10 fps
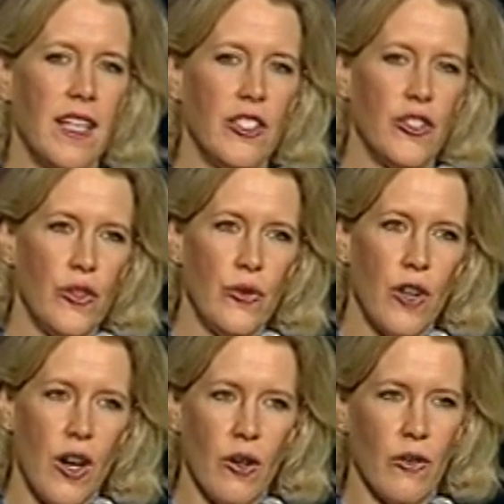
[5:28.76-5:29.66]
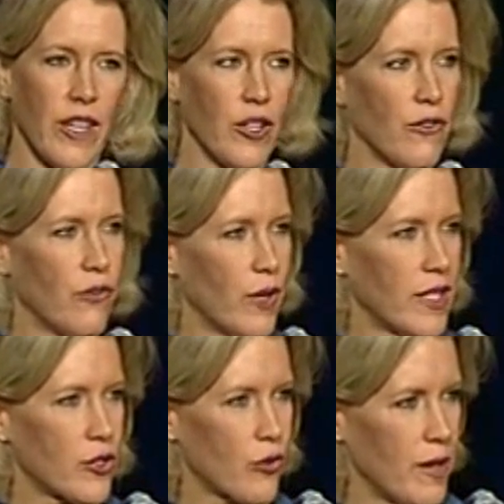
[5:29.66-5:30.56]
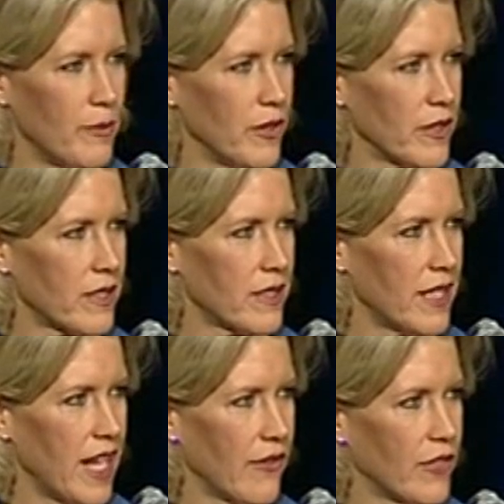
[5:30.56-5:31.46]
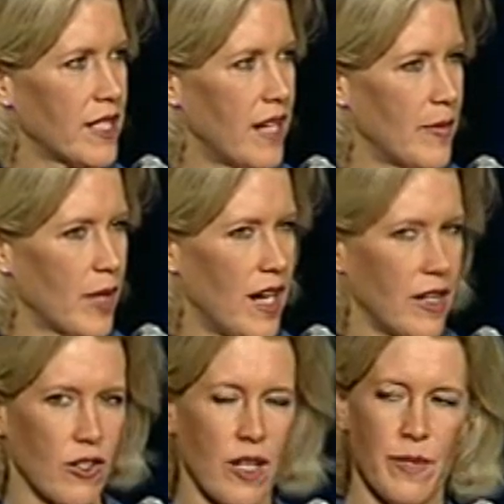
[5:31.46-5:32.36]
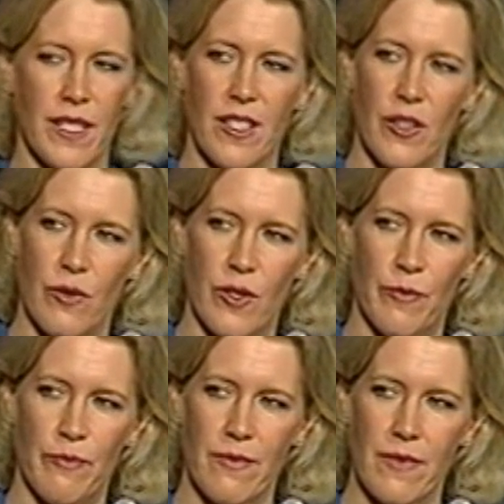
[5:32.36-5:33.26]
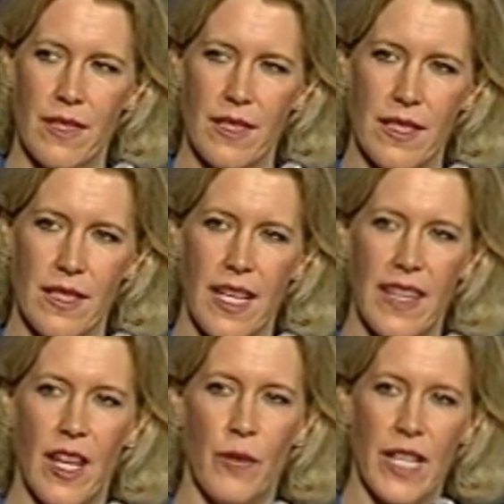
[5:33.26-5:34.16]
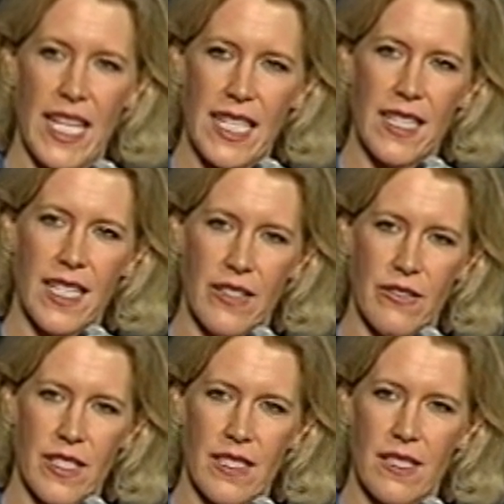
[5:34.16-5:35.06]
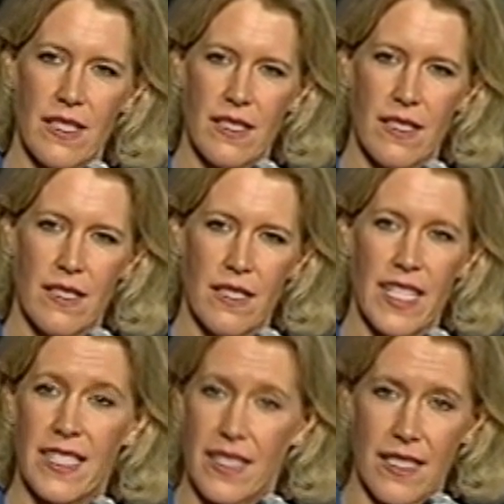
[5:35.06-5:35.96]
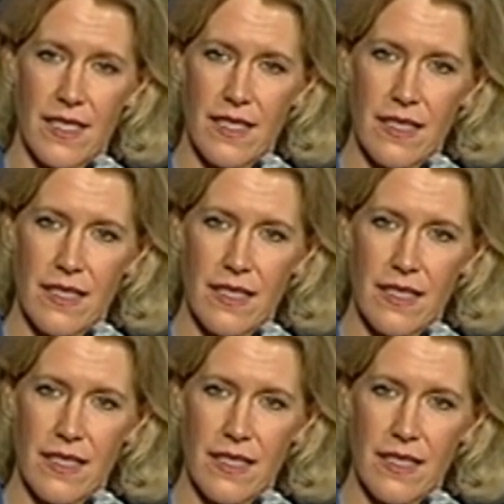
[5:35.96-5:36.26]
Do you know that your voice trembles every time Connor comes into the room, and that when he leaves, it doesn't?"